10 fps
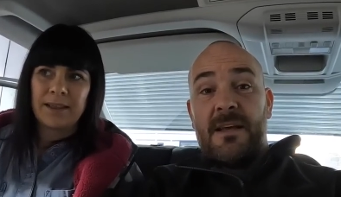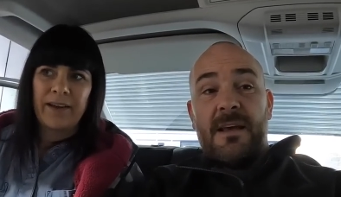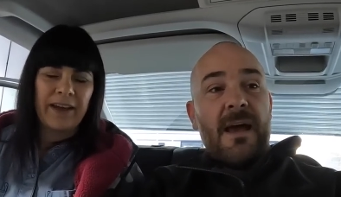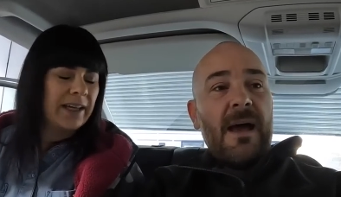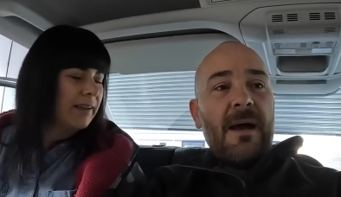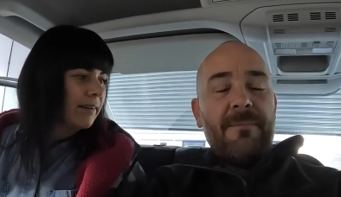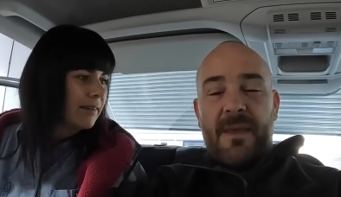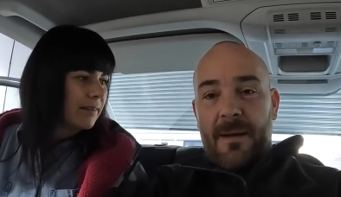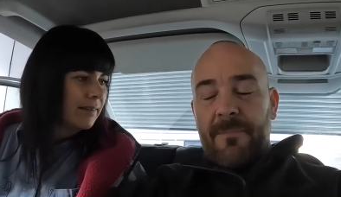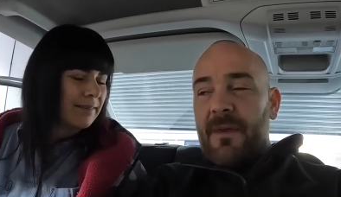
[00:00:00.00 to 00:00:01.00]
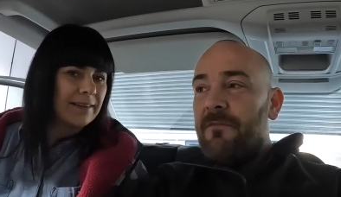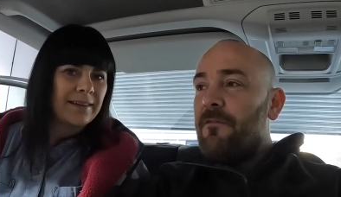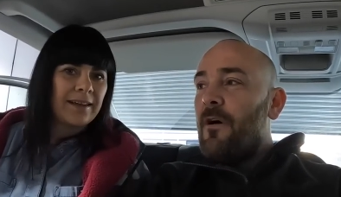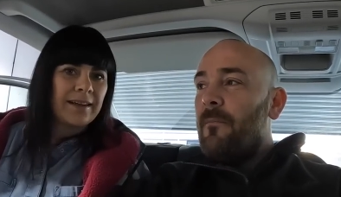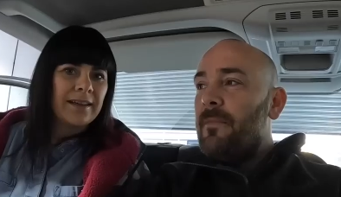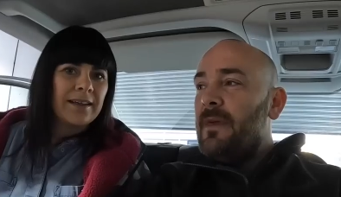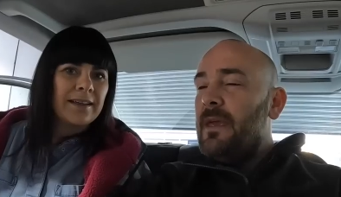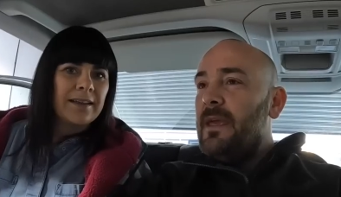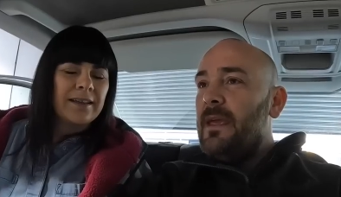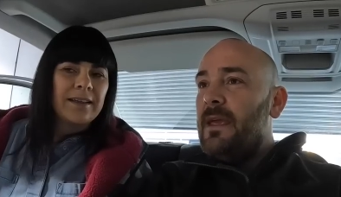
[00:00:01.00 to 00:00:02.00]
Speaker 1: are they? Um, yep, they're from
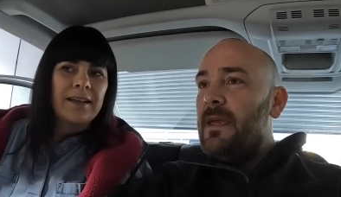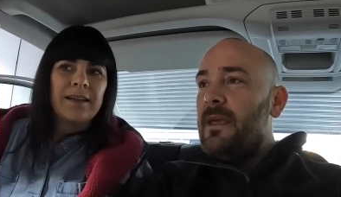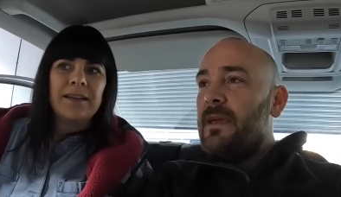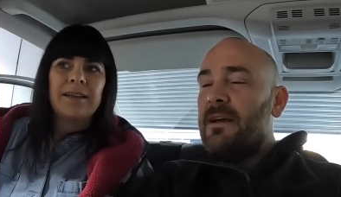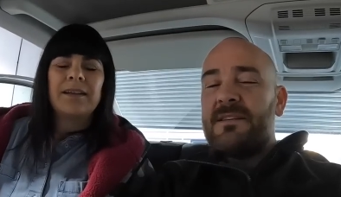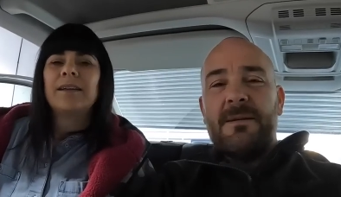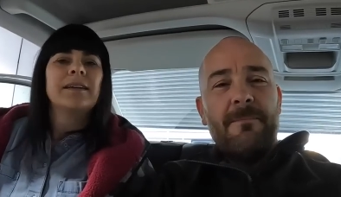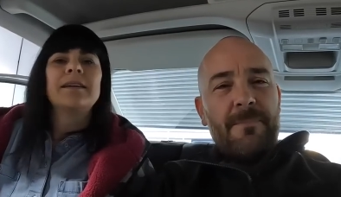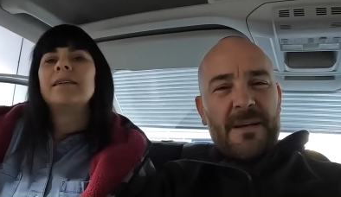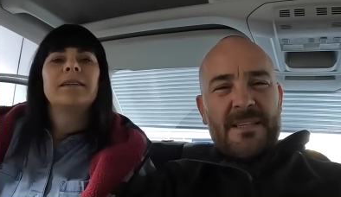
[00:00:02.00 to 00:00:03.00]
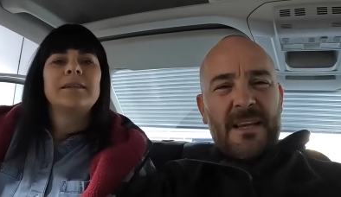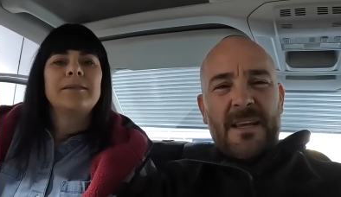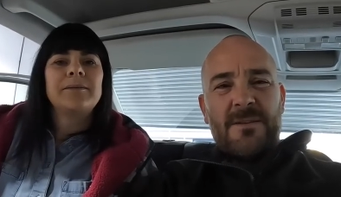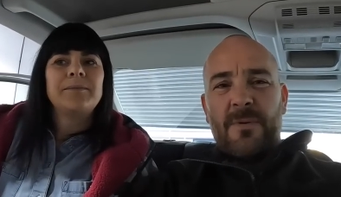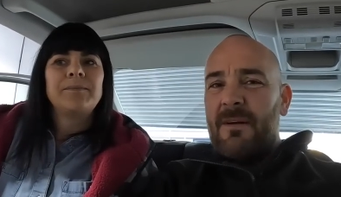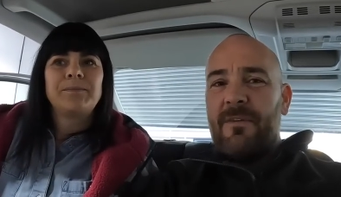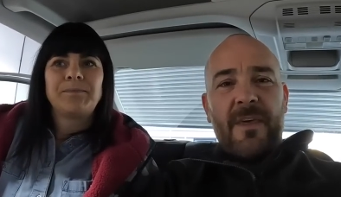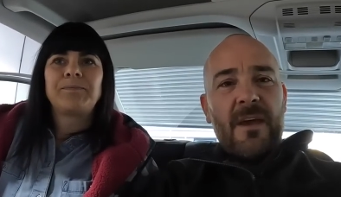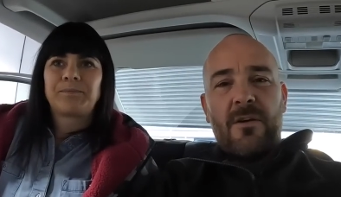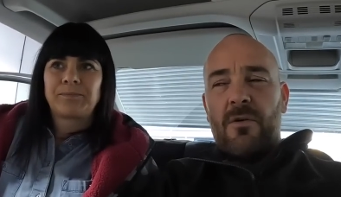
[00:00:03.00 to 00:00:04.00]
the custom buses, wherever
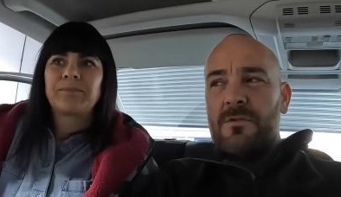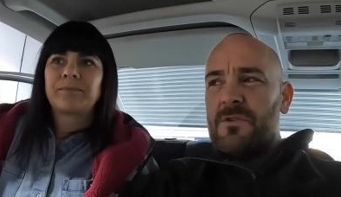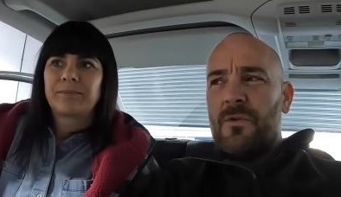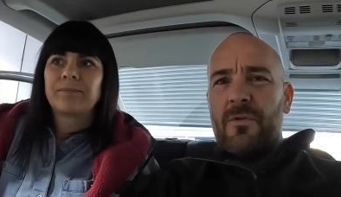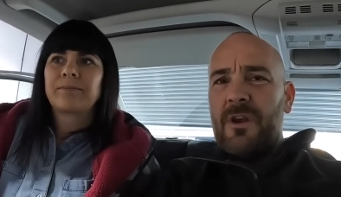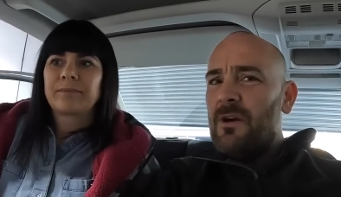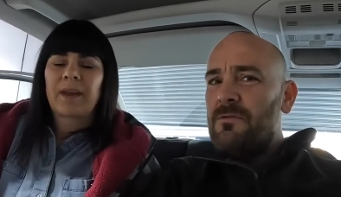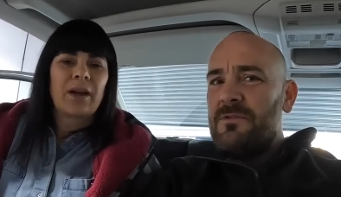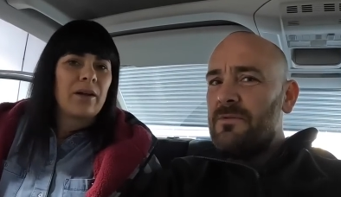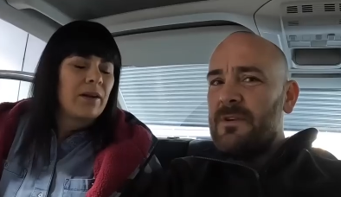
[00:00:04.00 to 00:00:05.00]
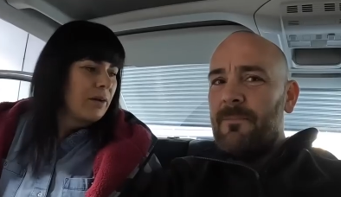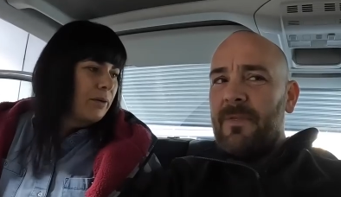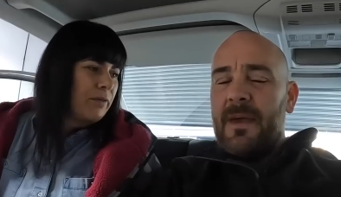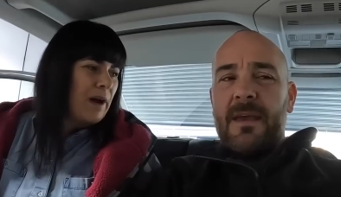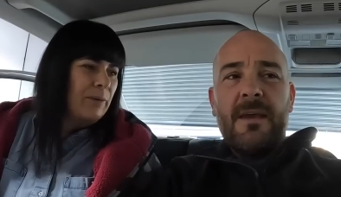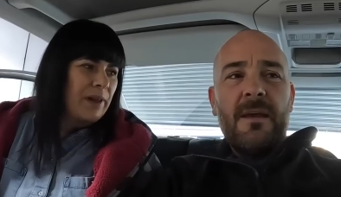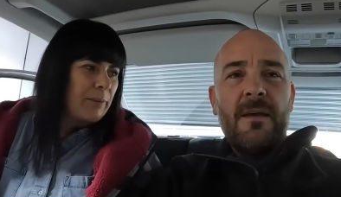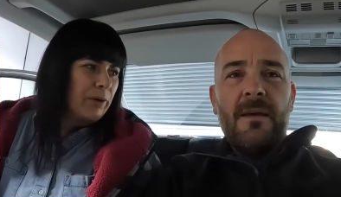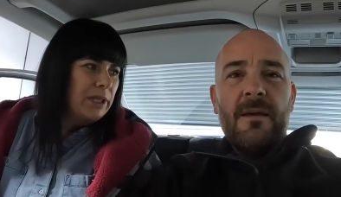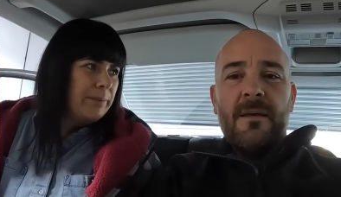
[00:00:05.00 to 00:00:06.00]
they're called, Tourneos or something. Found
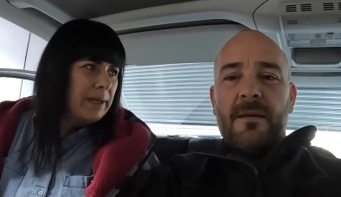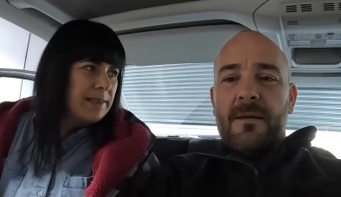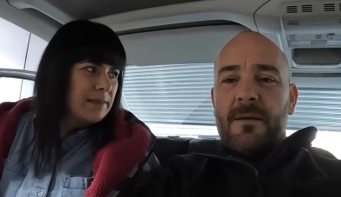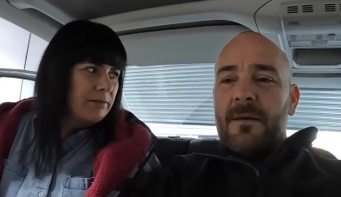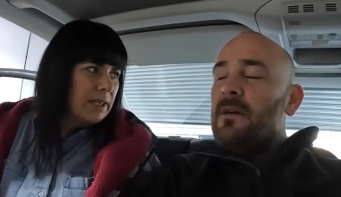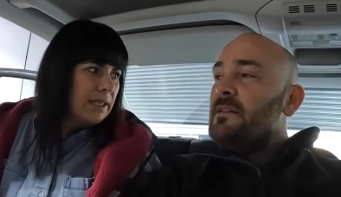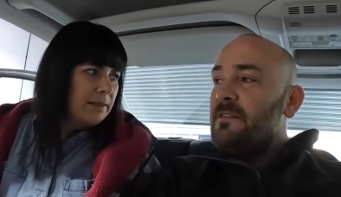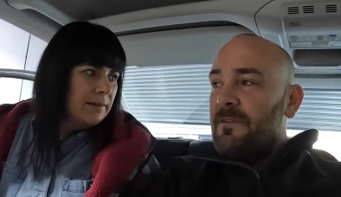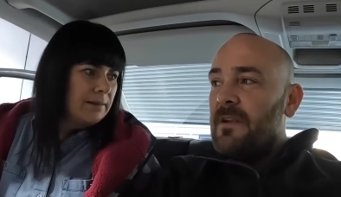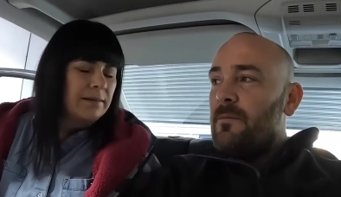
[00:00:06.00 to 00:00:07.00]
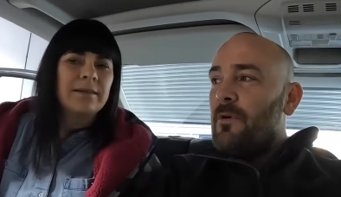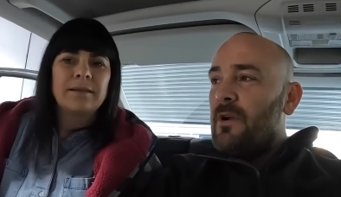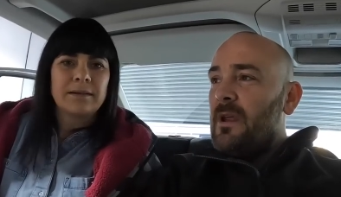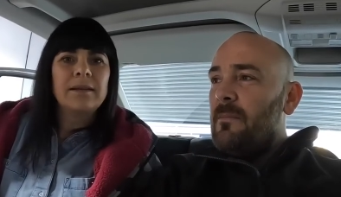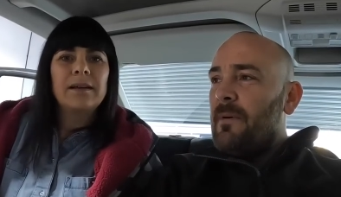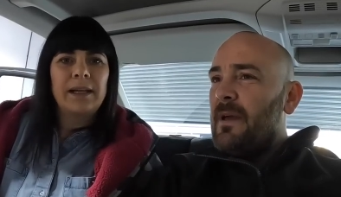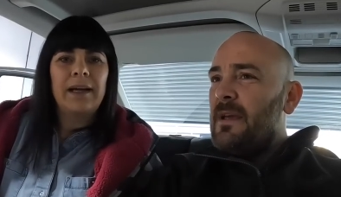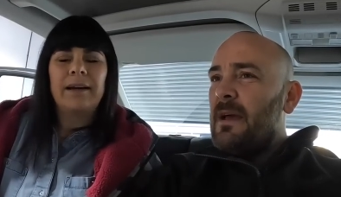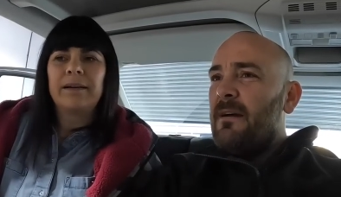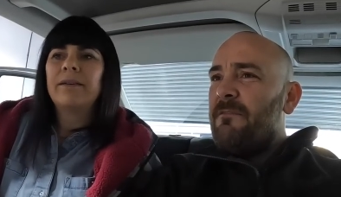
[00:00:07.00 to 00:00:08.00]
Speaker 2: them on eBay, didn't we?
Speaker 1: Did find them on
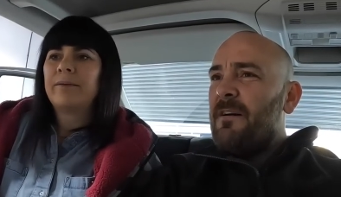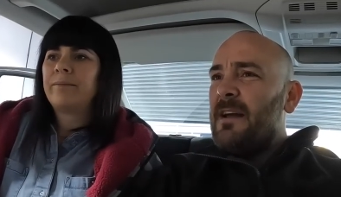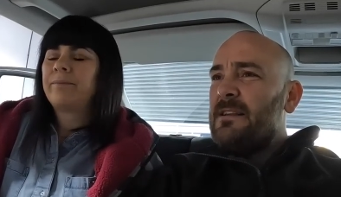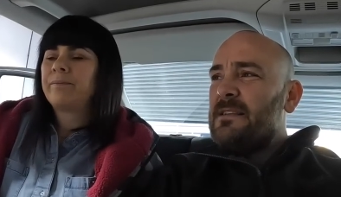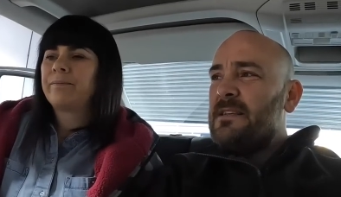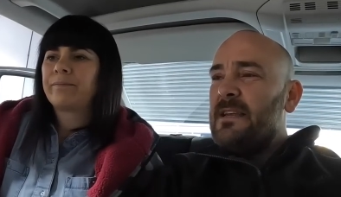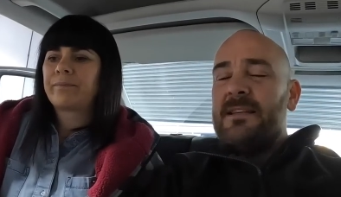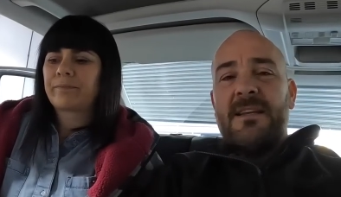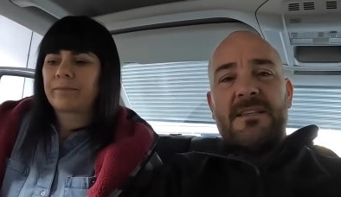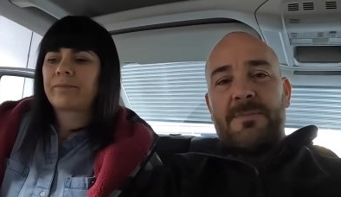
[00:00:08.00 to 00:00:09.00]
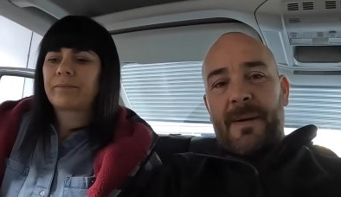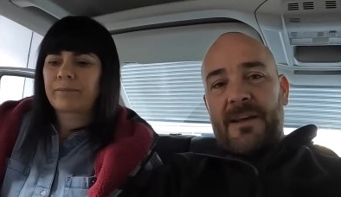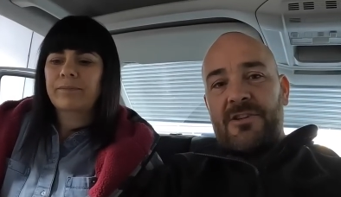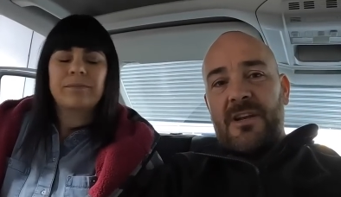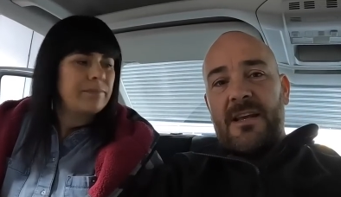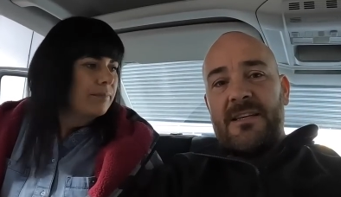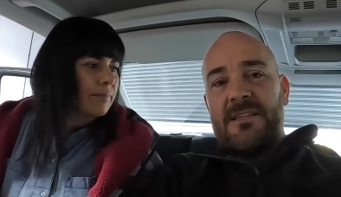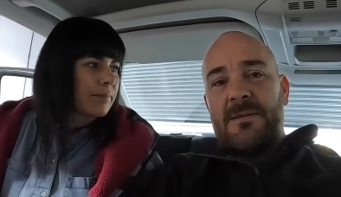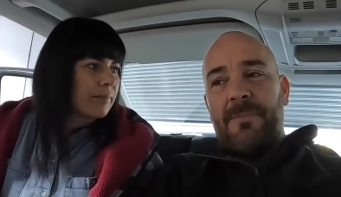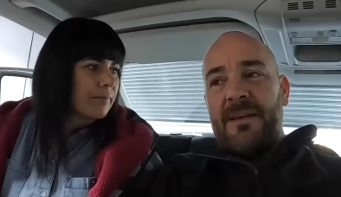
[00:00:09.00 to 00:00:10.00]
eBay. Yeah. Uh, fan seating
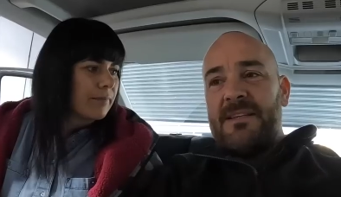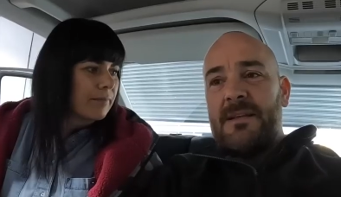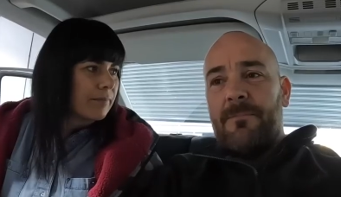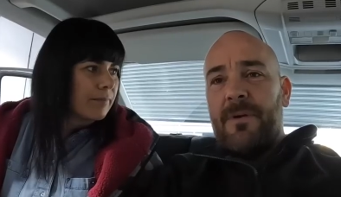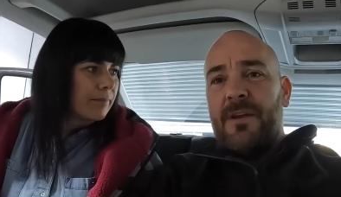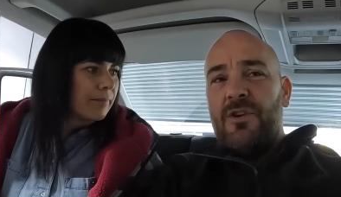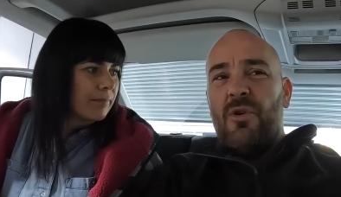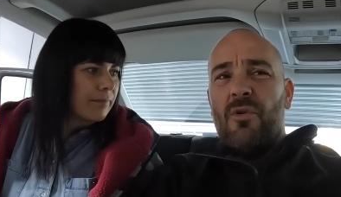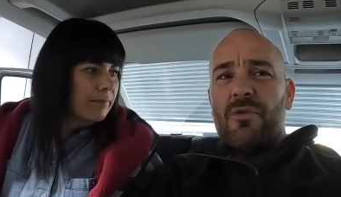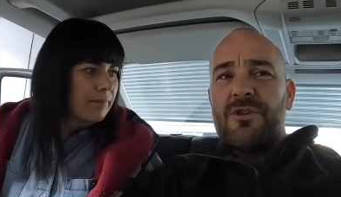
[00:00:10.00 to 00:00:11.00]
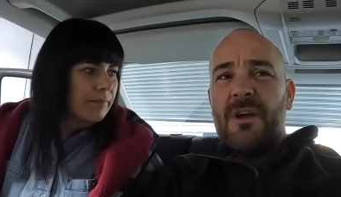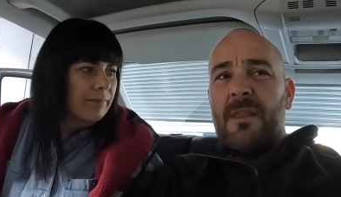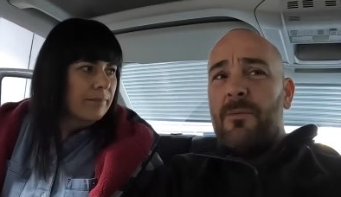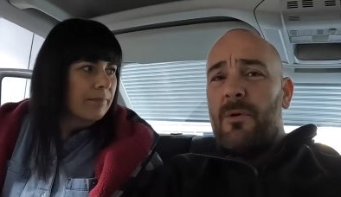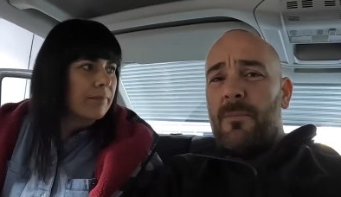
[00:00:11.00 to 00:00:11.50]
specialist based up in Yorkshire. They were